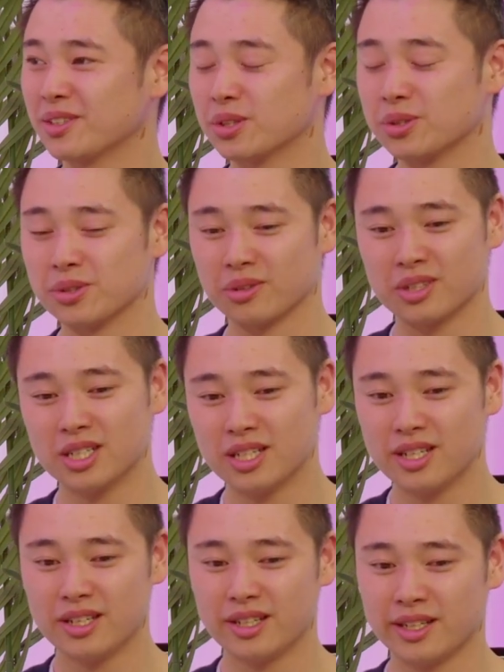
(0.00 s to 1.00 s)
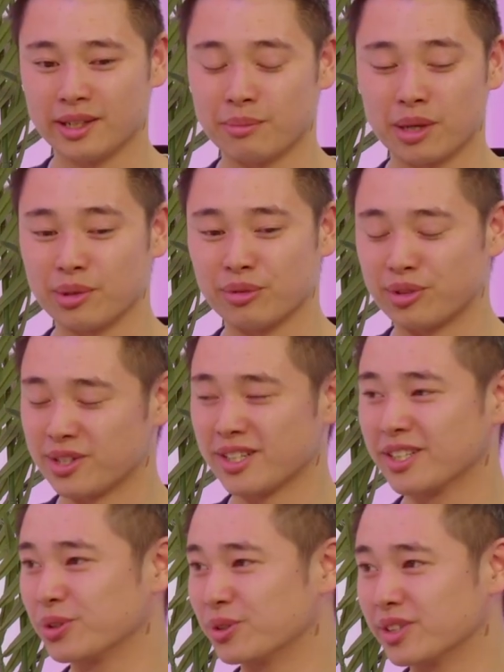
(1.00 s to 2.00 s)
who he maybe
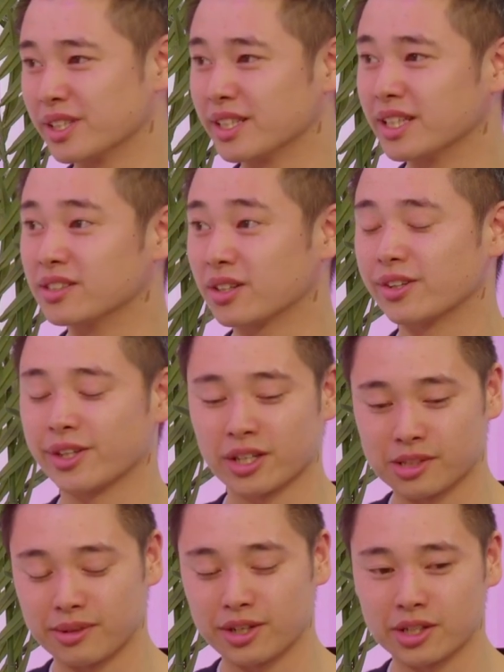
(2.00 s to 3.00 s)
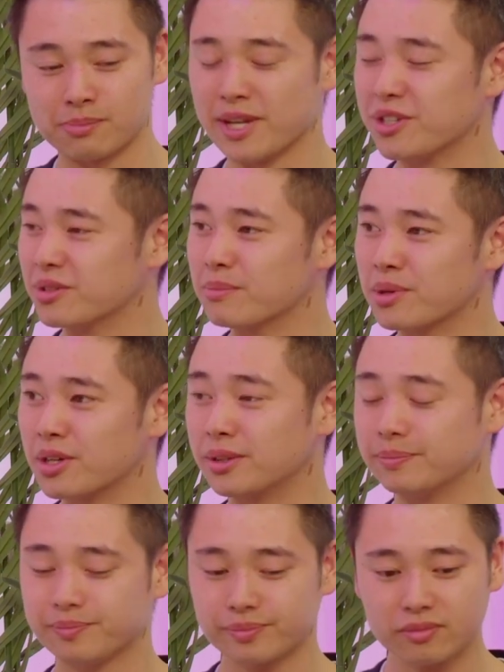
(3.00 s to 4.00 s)
retired already. He's got like a nice pension
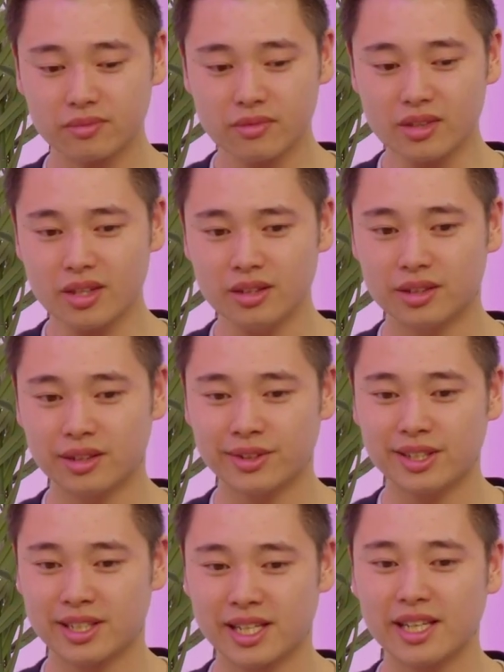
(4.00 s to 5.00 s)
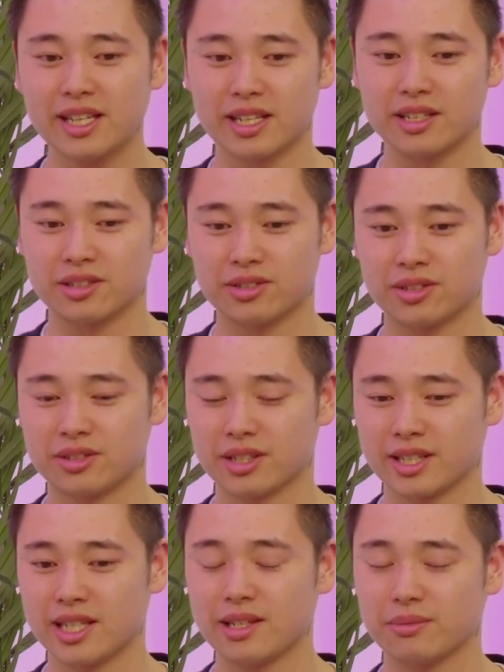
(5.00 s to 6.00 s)
pot. I think the key is just to
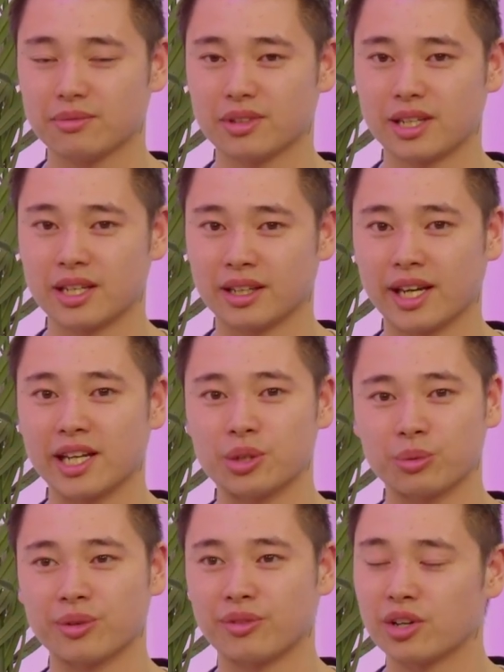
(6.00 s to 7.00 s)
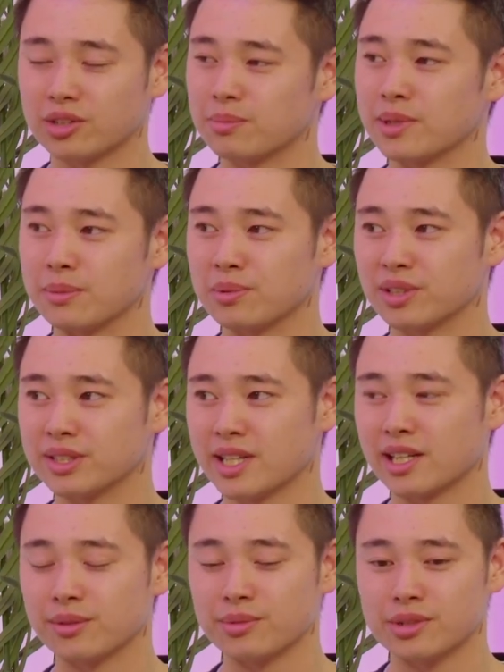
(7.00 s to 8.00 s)
keep engaging with lots of people and
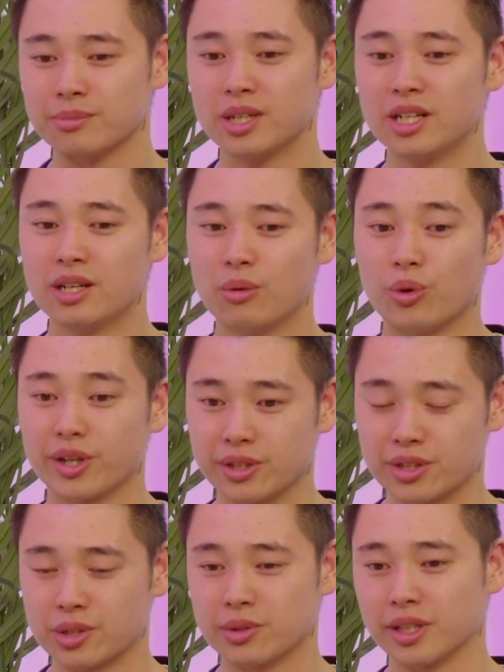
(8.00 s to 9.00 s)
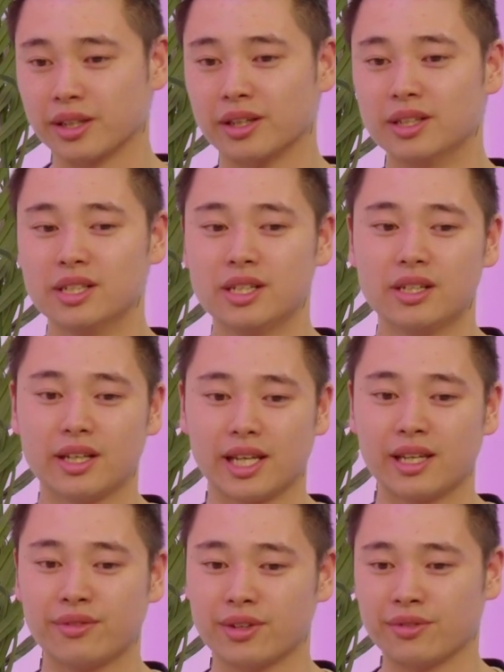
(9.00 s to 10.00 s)
telling them what you're doing.
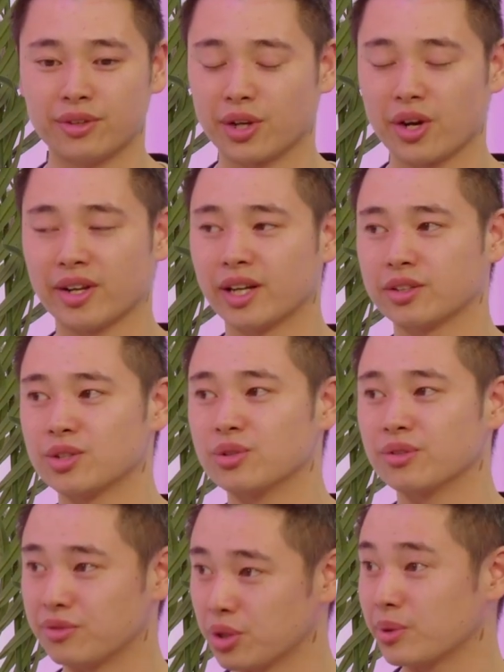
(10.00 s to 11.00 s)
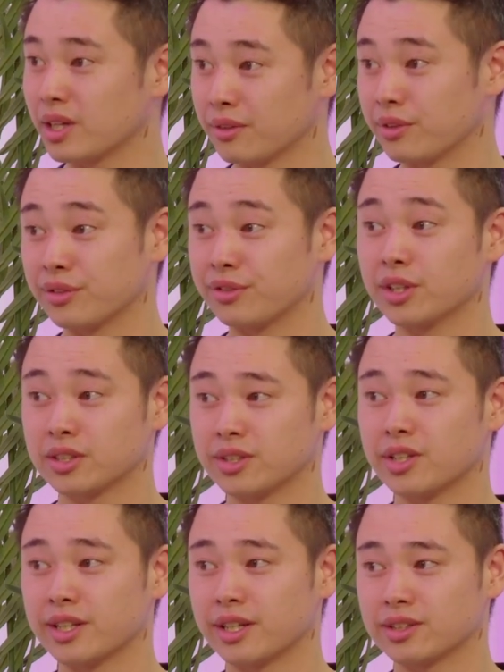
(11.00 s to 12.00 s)
Even if you're going out to do a viewing, if you're
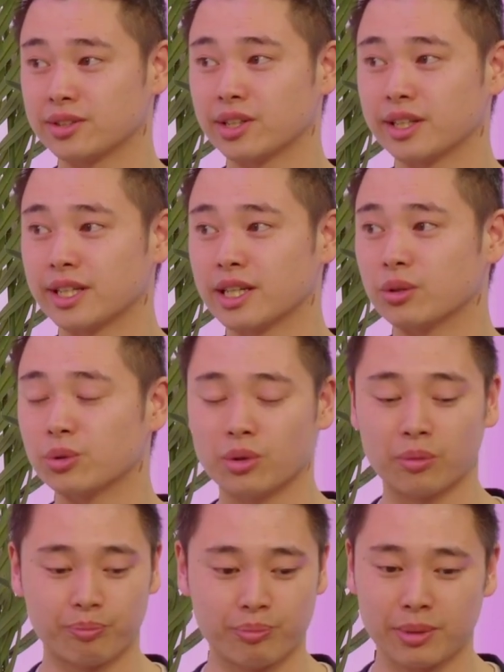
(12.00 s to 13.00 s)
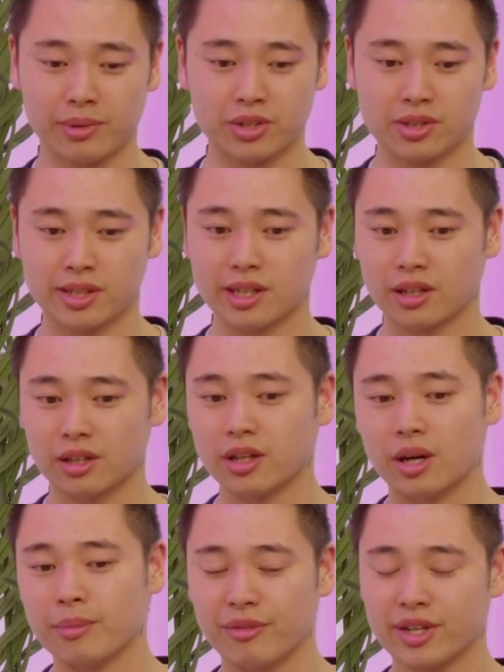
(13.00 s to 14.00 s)
first starting out, or maybe just saying like,
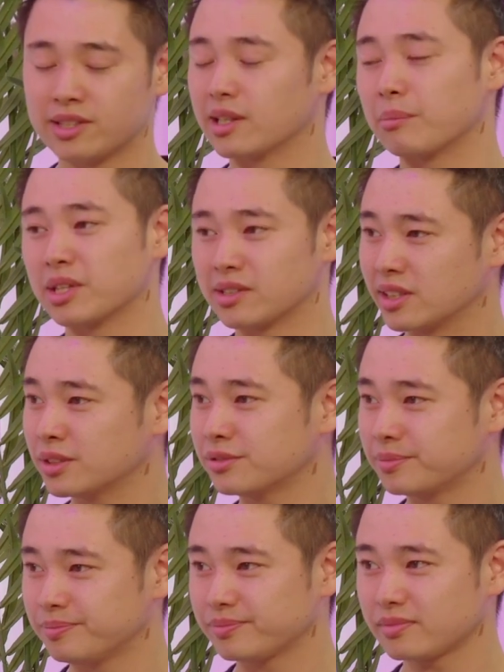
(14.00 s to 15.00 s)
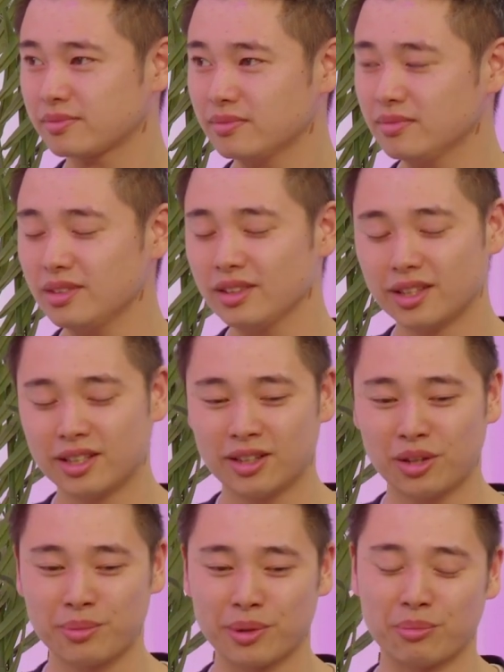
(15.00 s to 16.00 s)
"Look, I'm investing in myself." A
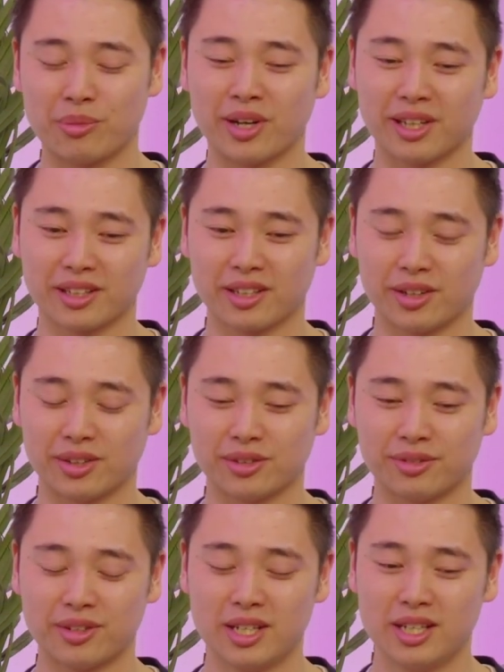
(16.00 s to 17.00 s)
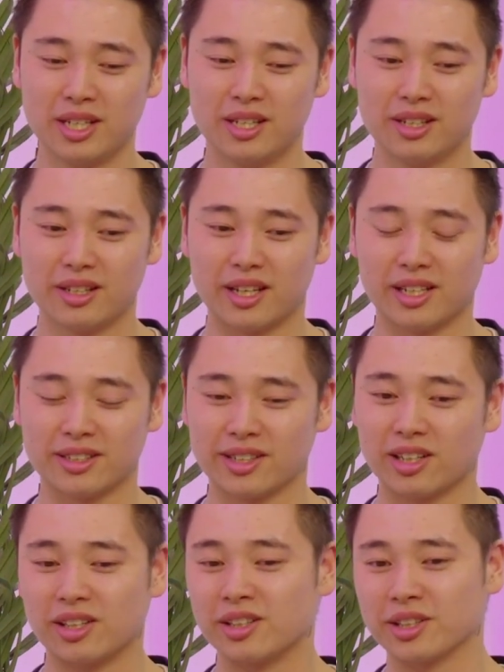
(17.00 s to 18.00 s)
lot of people might kind of
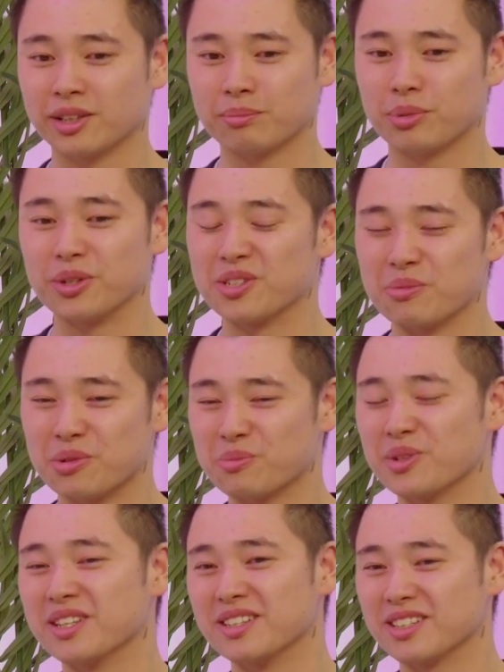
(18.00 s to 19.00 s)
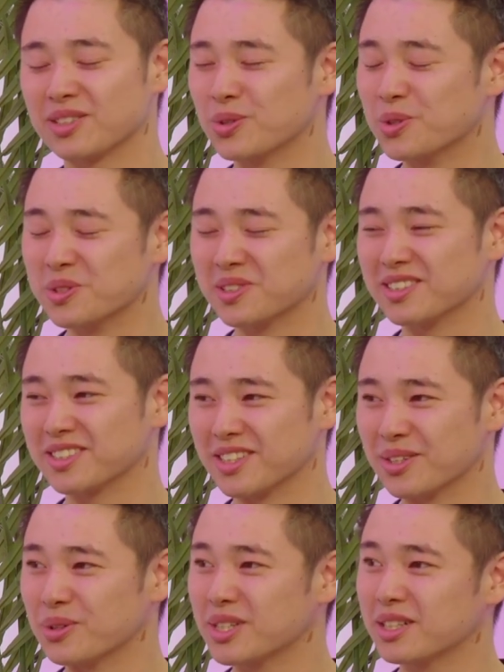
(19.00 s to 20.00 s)
say, like, "Oh, you're putting so much money in this course, is it going
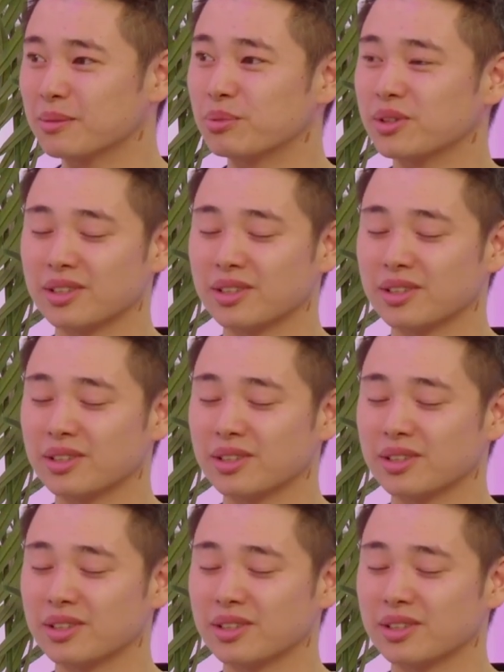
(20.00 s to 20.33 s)
to work?" But